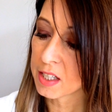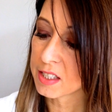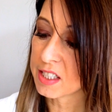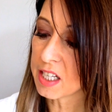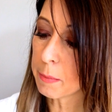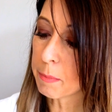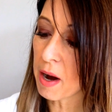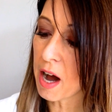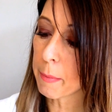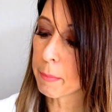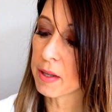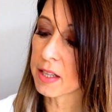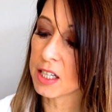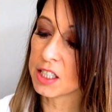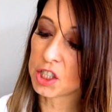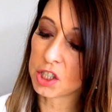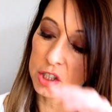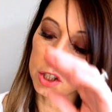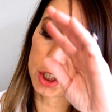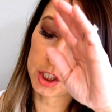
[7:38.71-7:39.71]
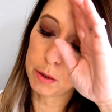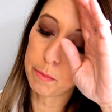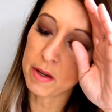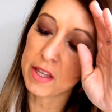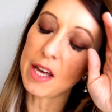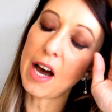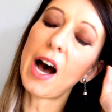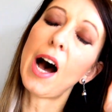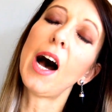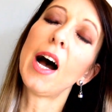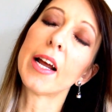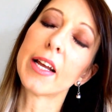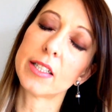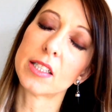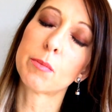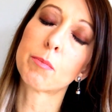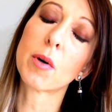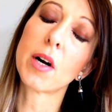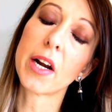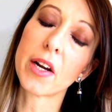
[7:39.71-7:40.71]
depopulation should be the
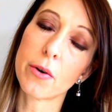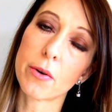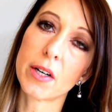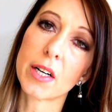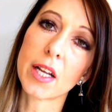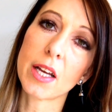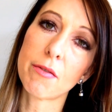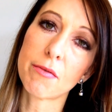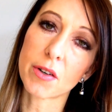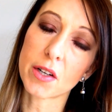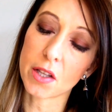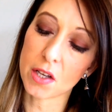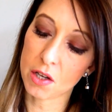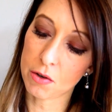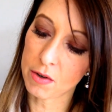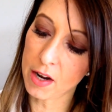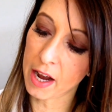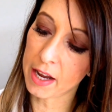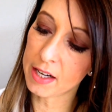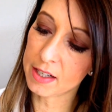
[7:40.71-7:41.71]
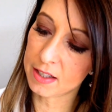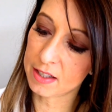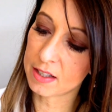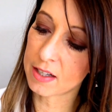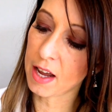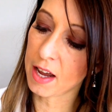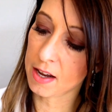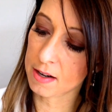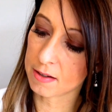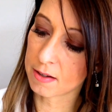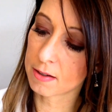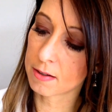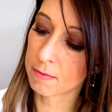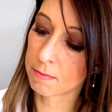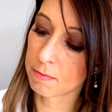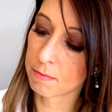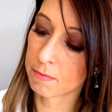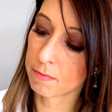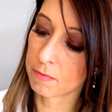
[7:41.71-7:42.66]
highest priority for the United States